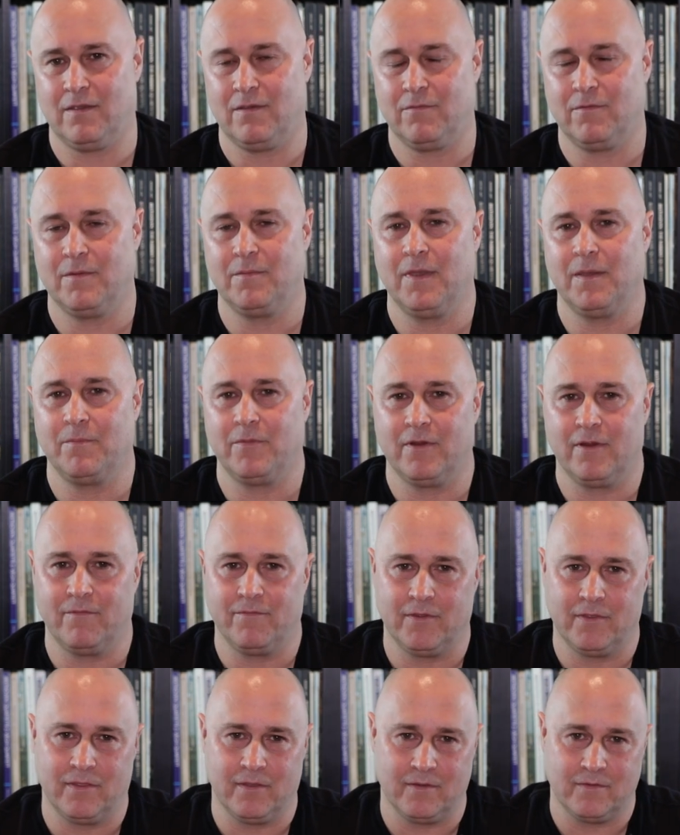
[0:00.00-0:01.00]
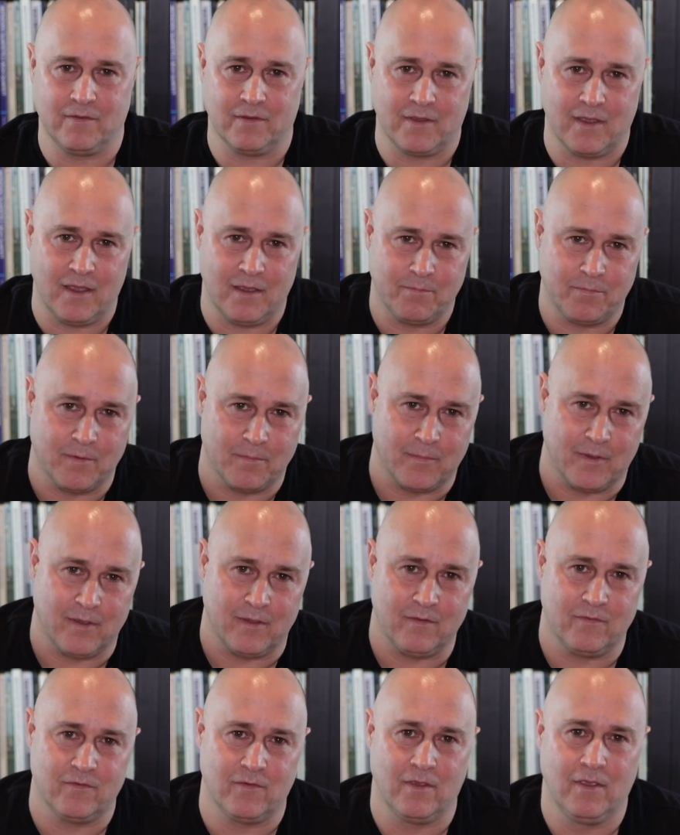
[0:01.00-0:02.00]
Remember, everything's a
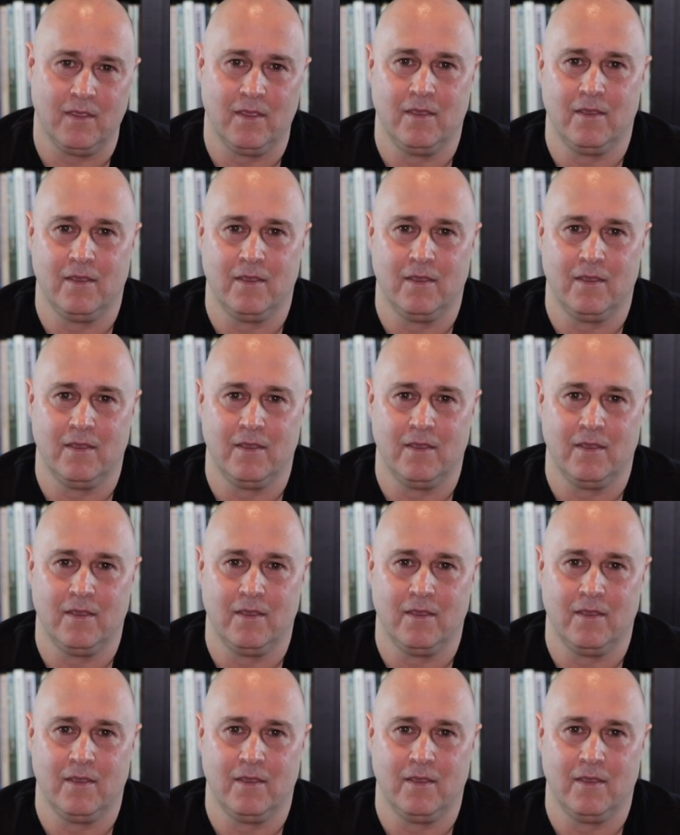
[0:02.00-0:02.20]
compromise.